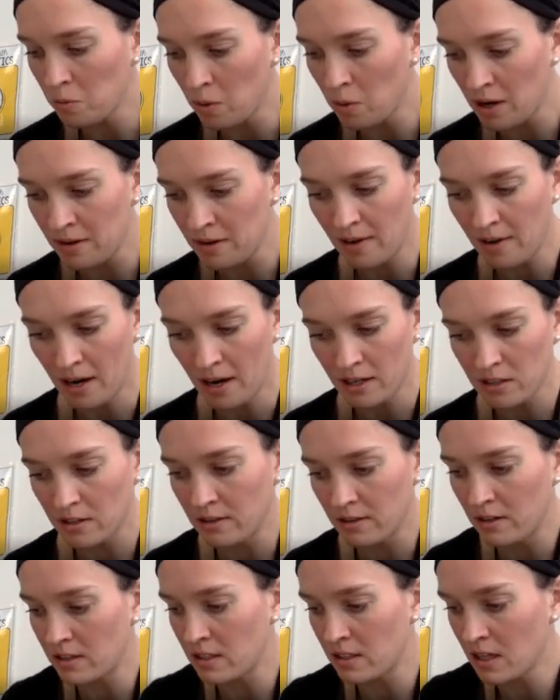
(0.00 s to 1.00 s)
1 factor in
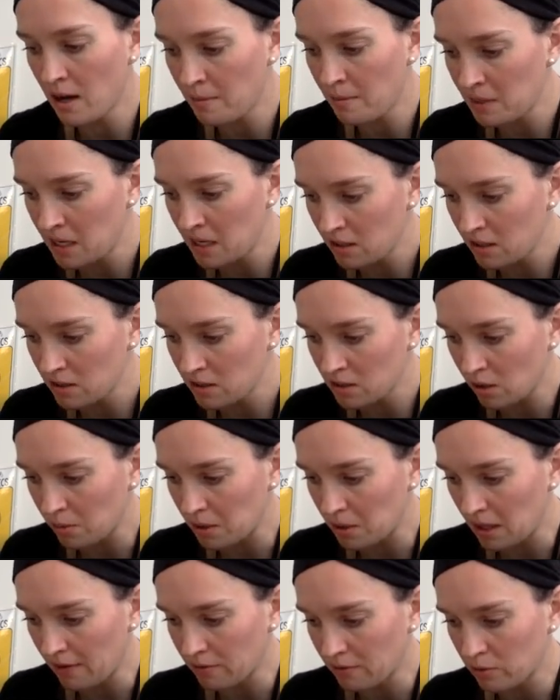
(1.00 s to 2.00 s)
the denominator, so I'll
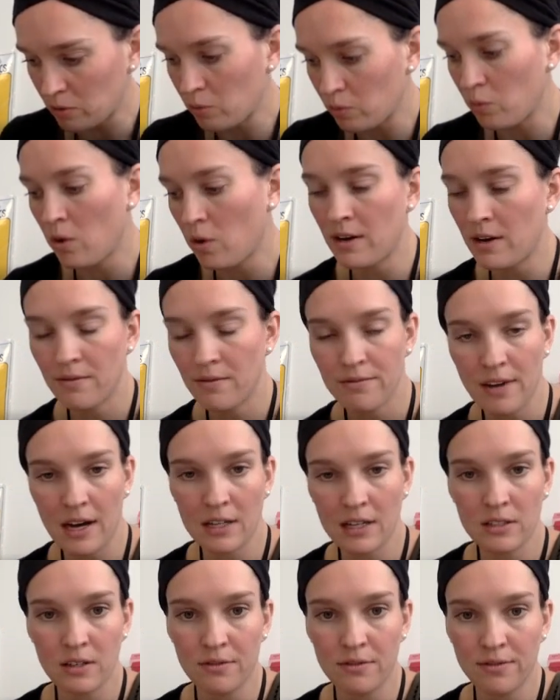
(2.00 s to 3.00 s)
be left with 1
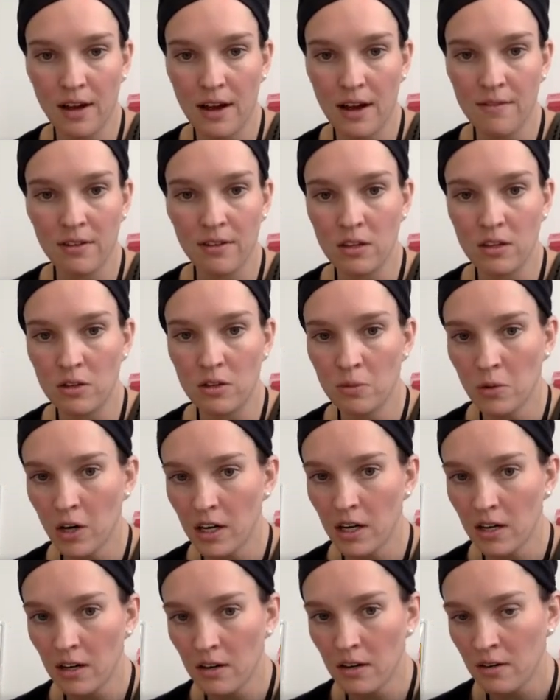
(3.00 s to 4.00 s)
factor of 5 in the
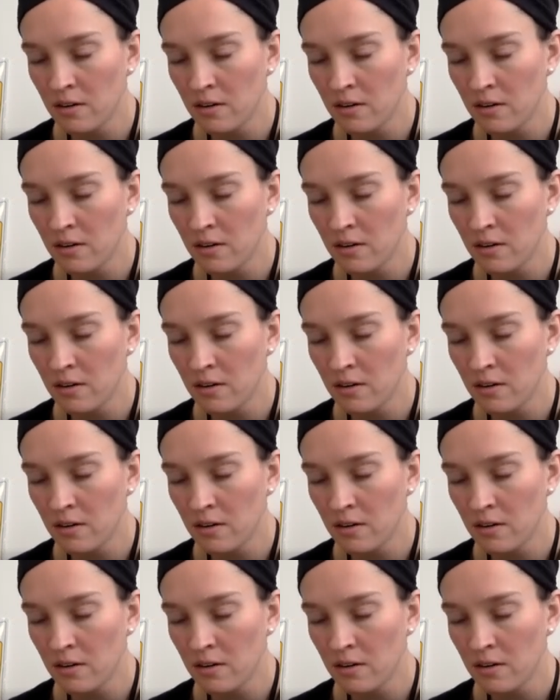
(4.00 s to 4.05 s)
numerator.